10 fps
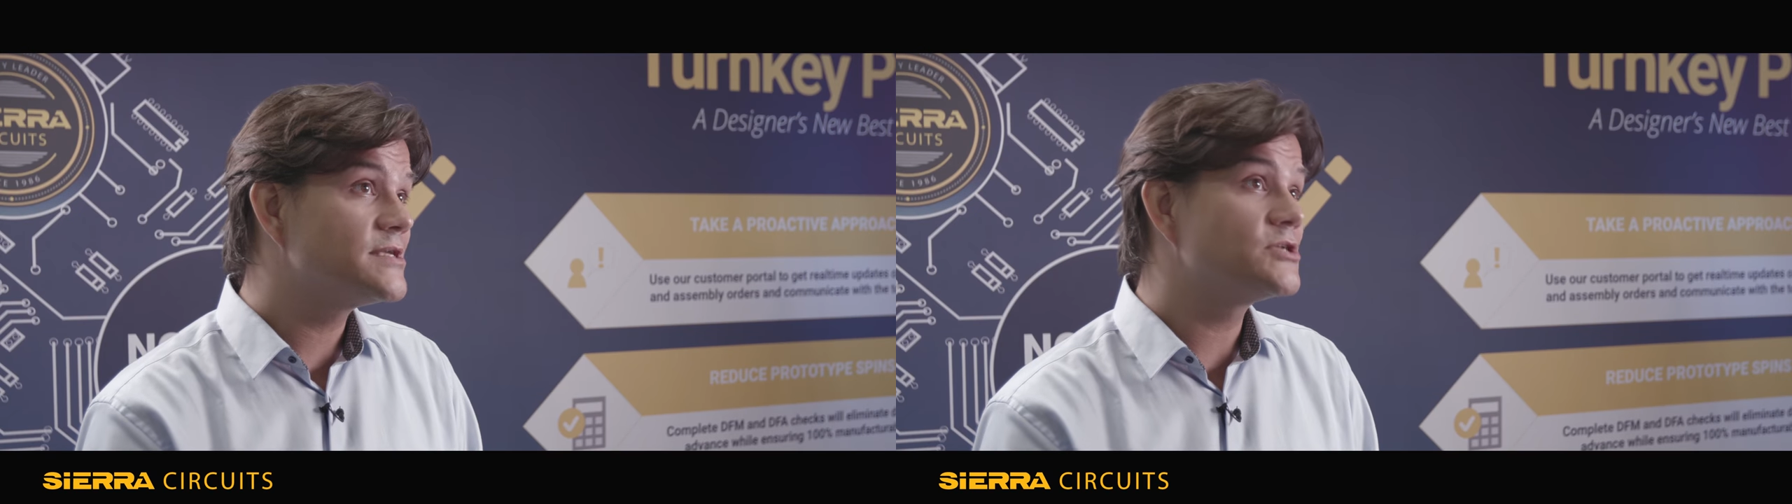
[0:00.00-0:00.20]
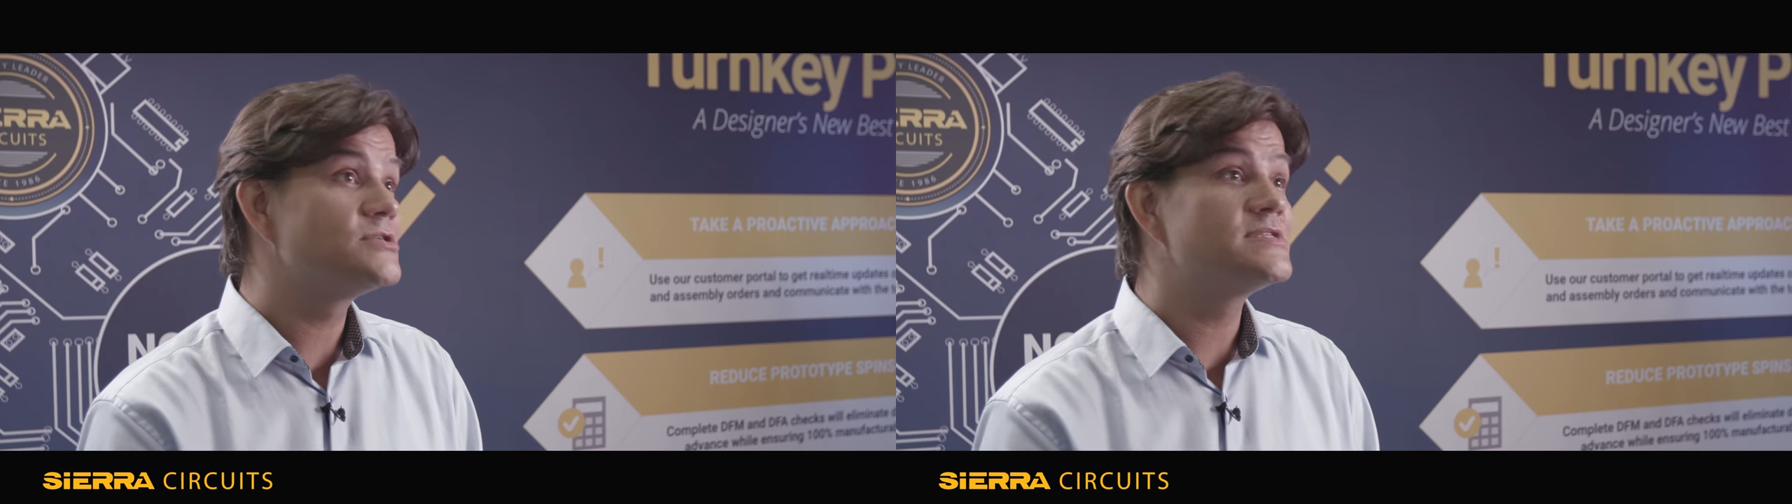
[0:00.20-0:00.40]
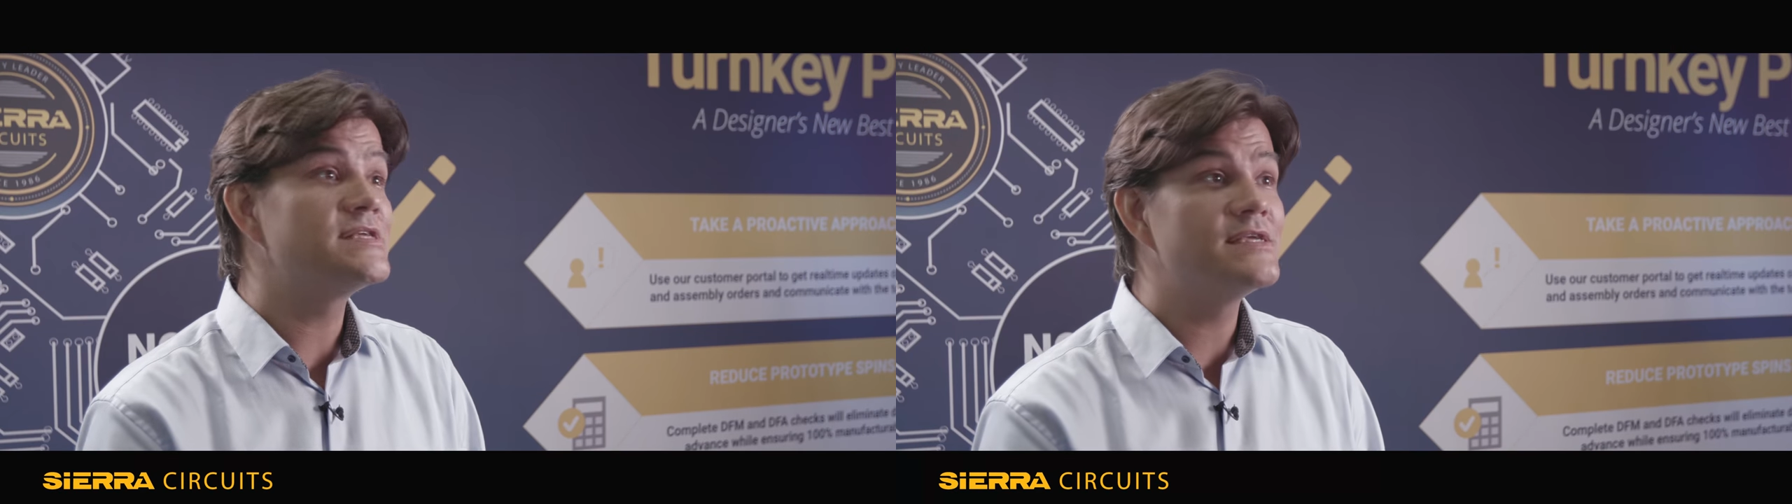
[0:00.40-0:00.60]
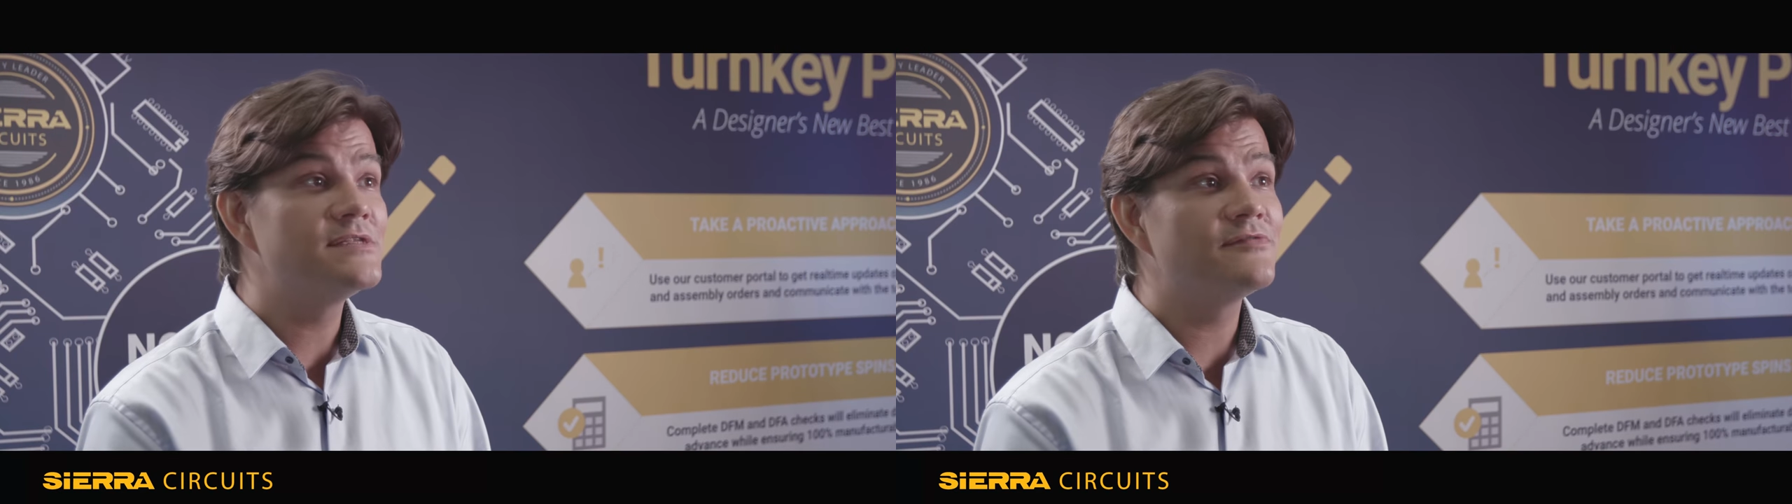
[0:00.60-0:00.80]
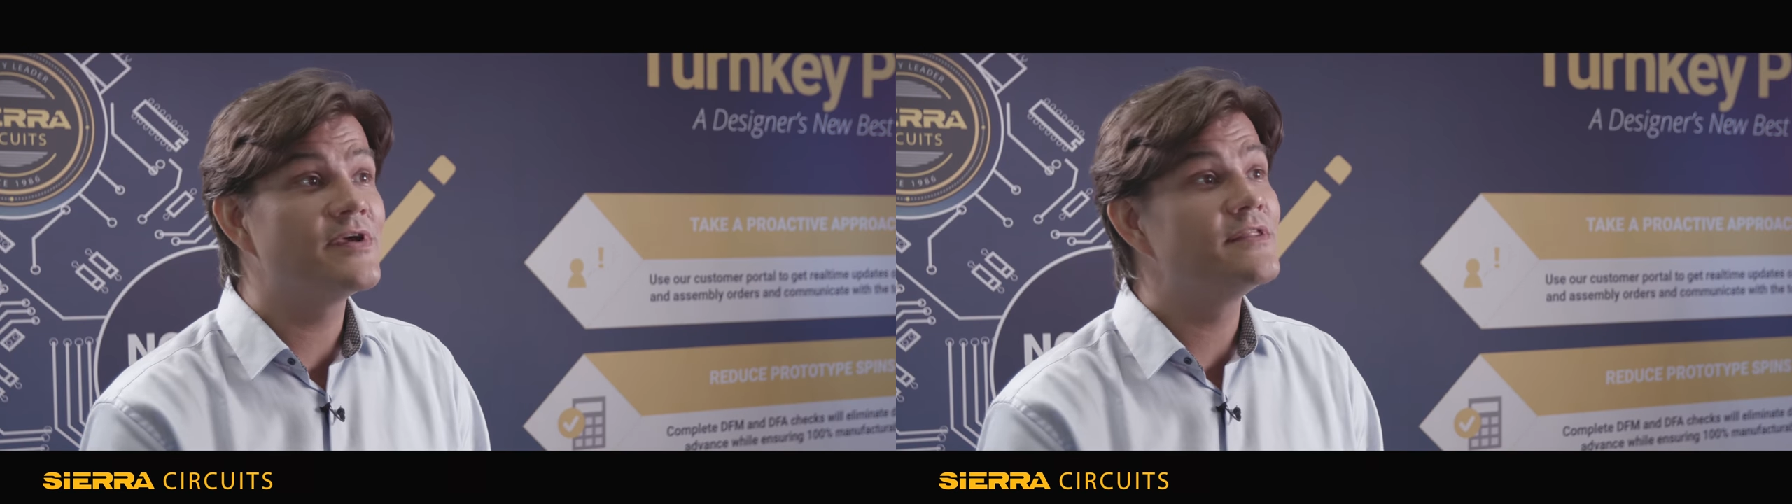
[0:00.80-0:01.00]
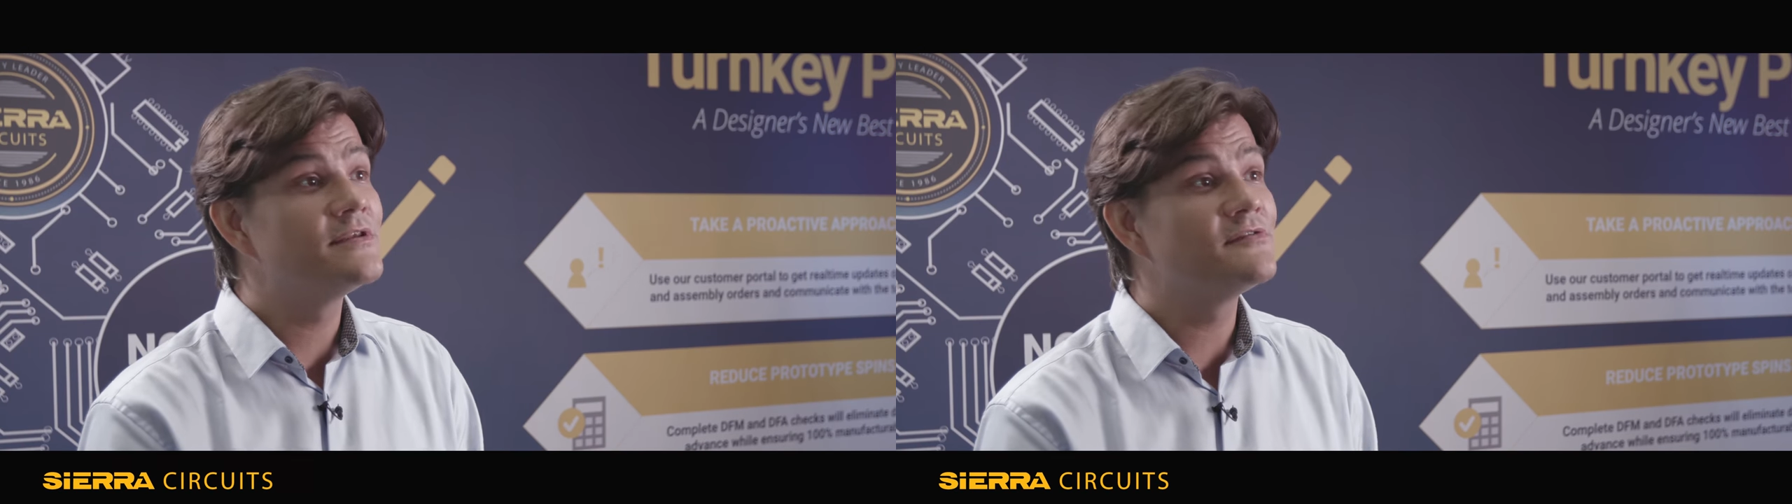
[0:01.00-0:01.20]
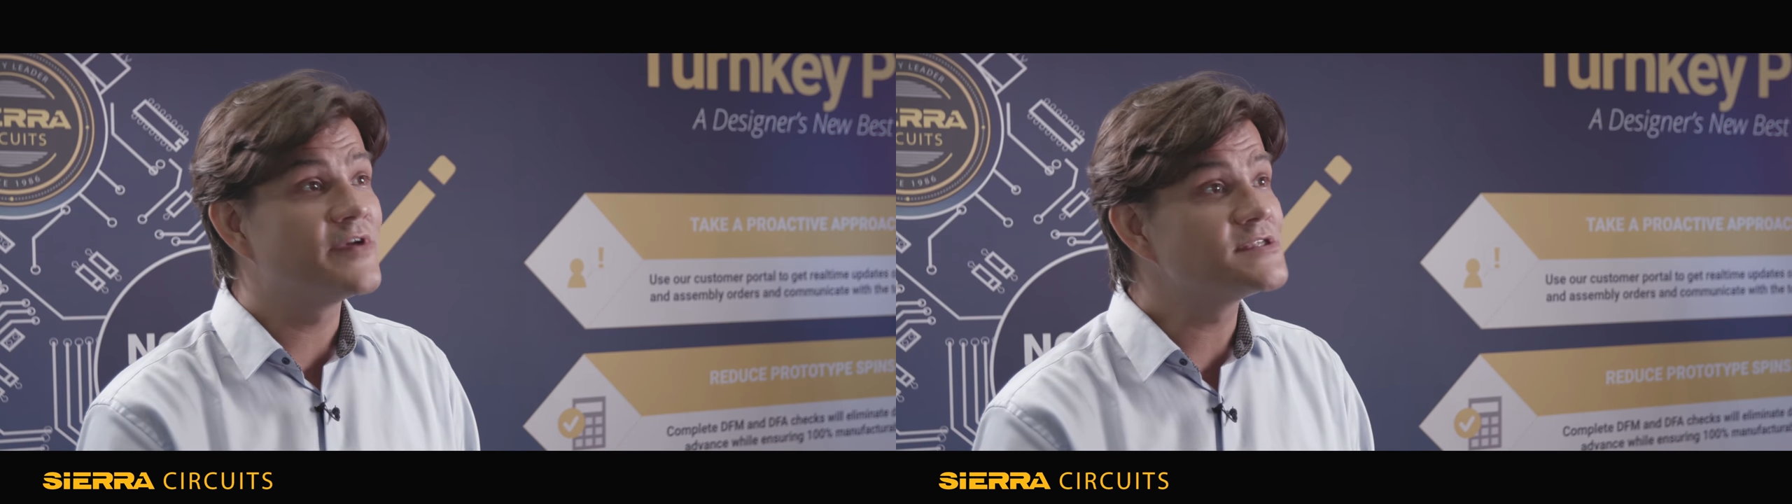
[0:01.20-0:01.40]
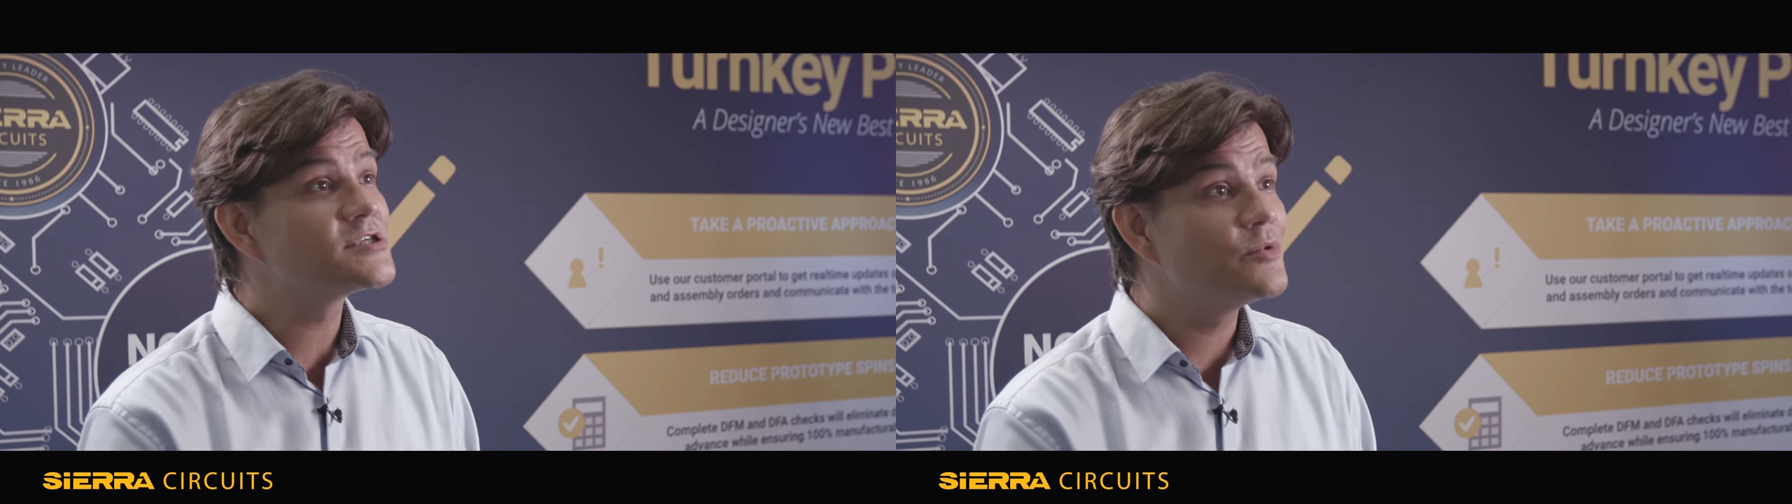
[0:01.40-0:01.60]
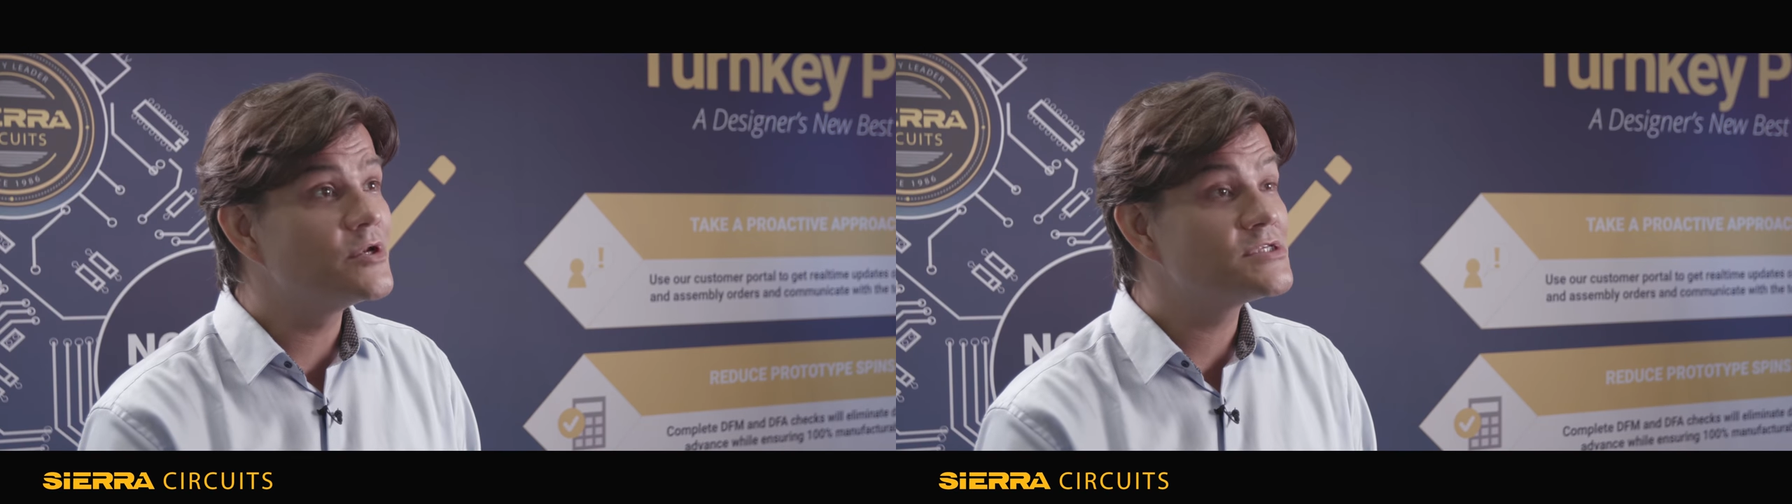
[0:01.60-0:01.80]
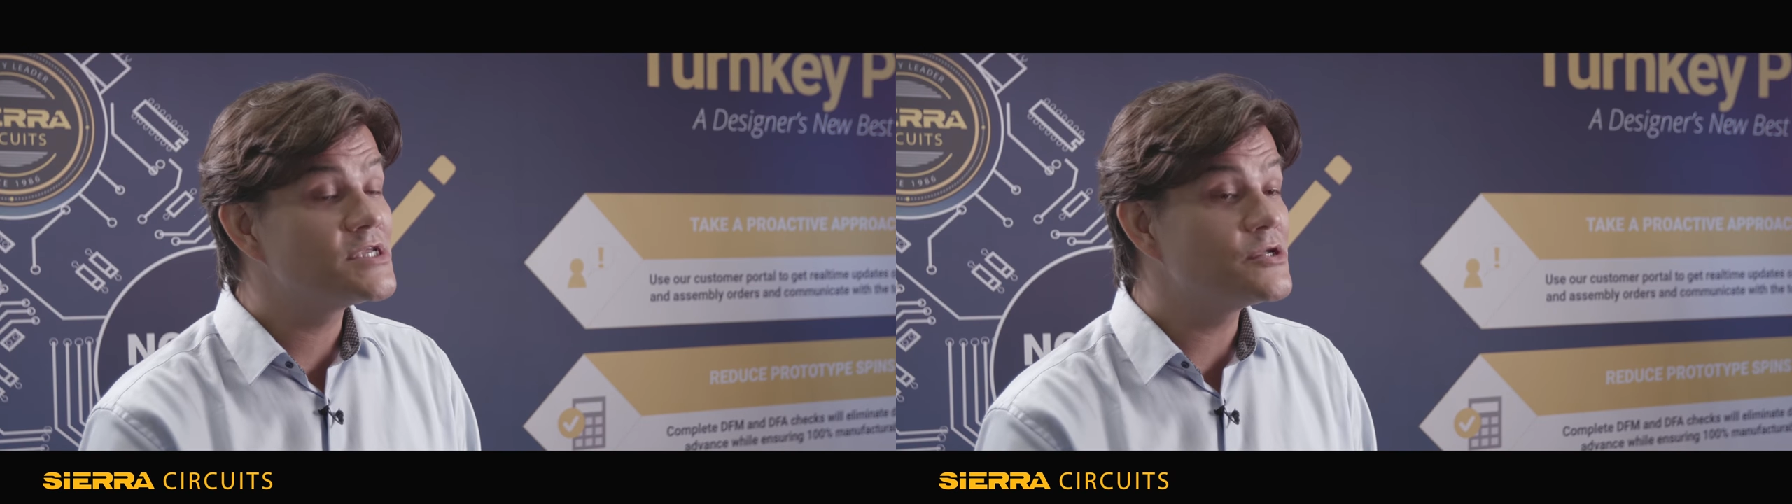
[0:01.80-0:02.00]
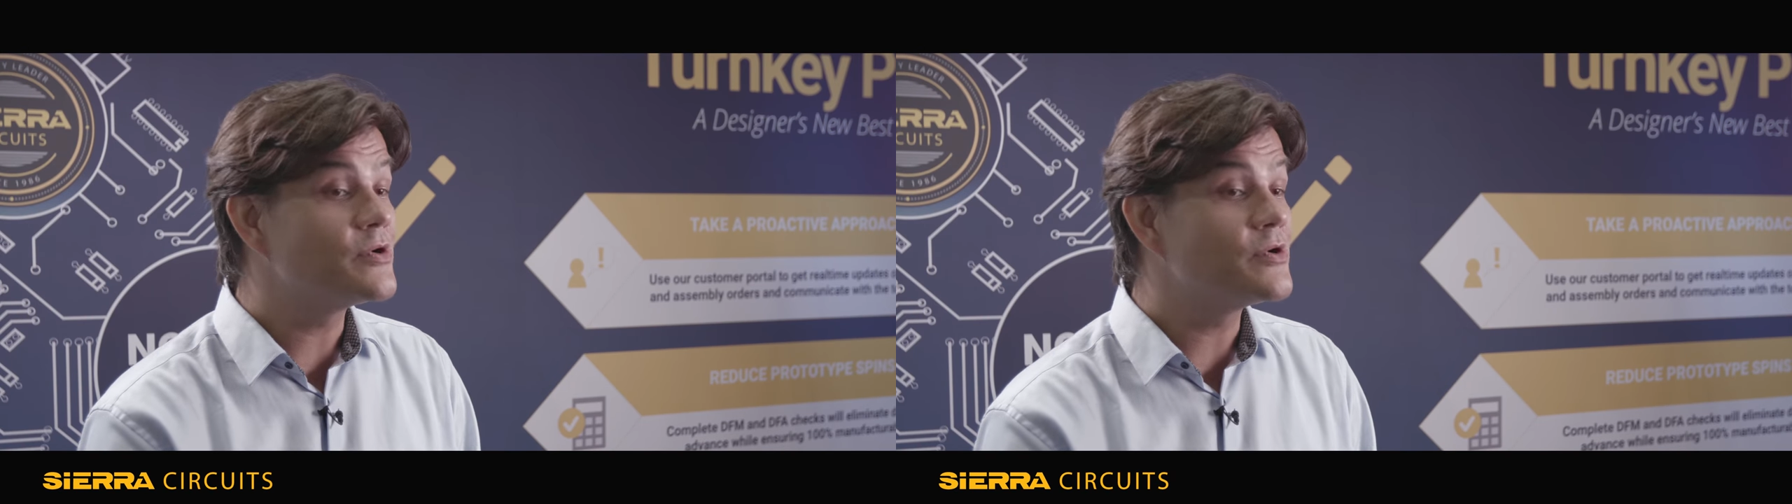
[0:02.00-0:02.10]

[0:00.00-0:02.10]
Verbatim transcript: such as the in the defense community